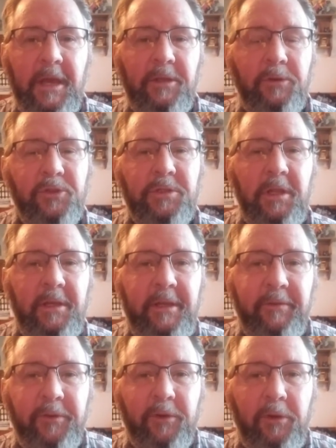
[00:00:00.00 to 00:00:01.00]
there's
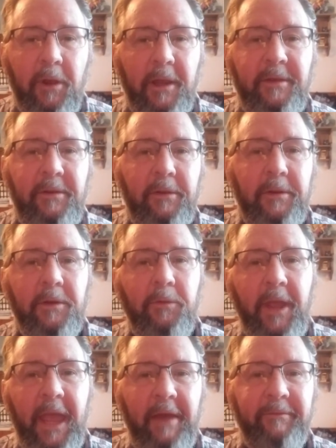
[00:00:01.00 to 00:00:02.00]
different criteria
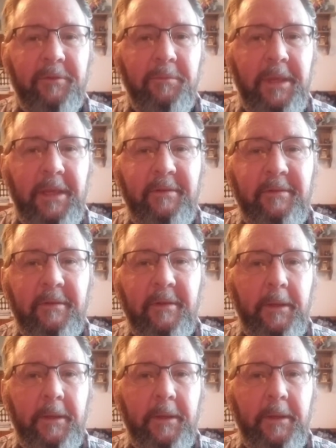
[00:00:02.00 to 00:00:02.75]
we have to meet.